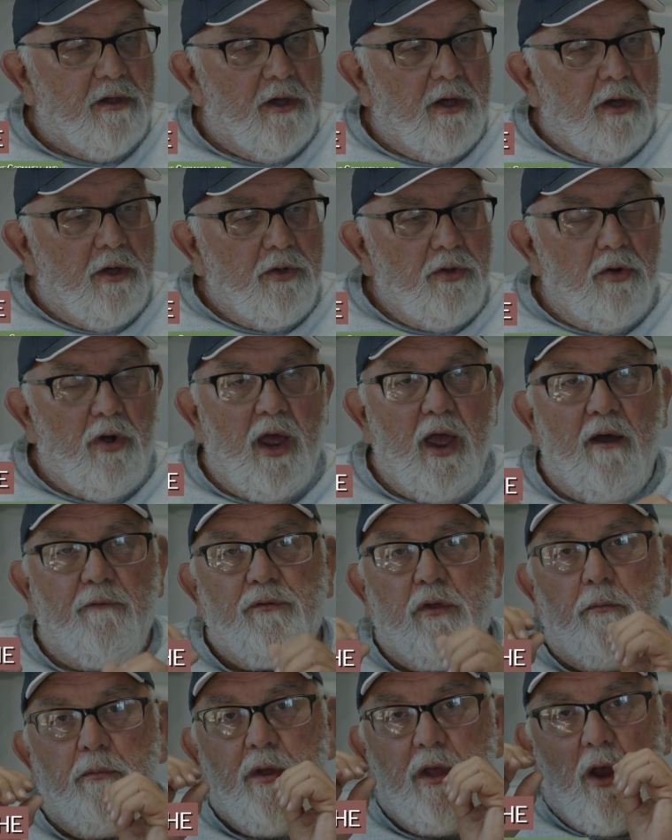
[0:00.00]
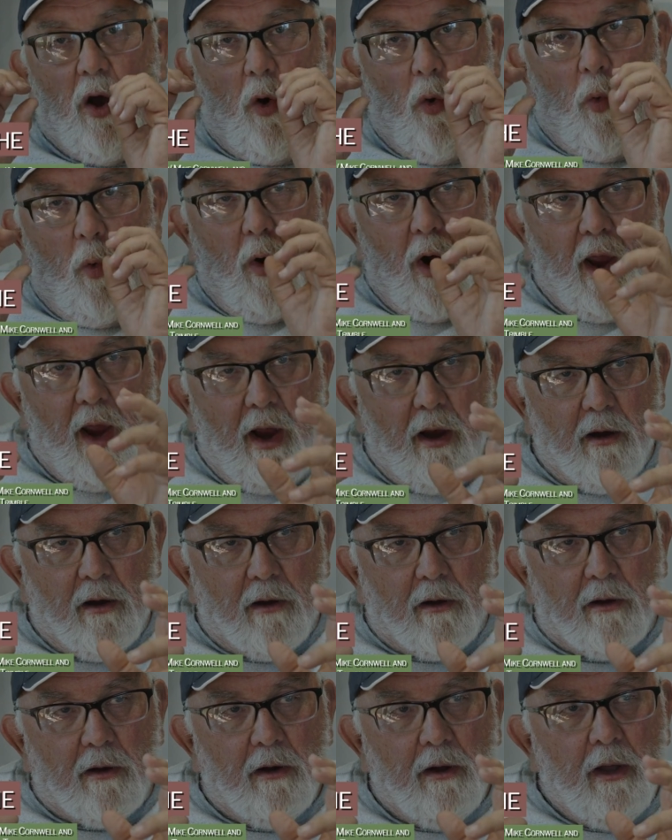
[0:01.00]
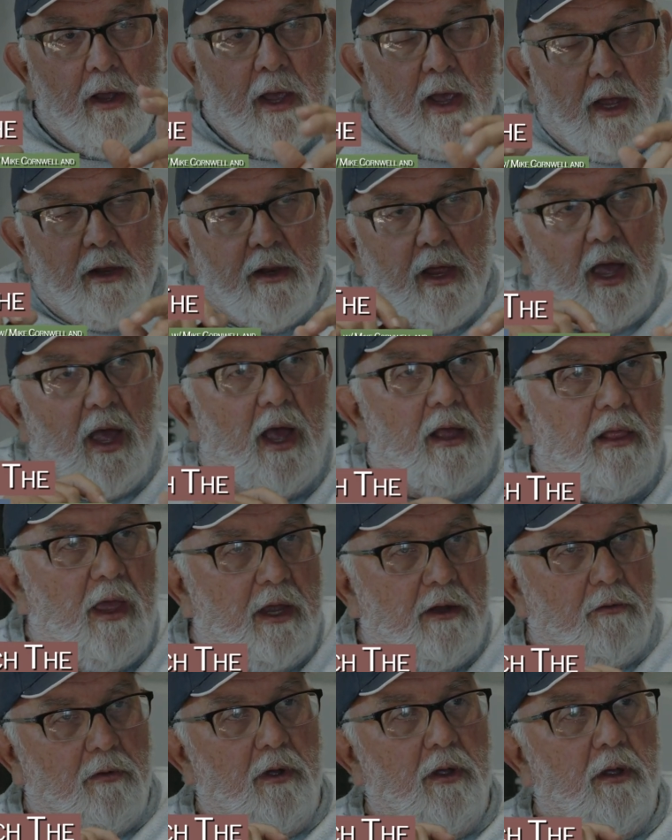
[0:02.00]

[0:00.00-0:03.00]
Yeah. You have to be aware. And I like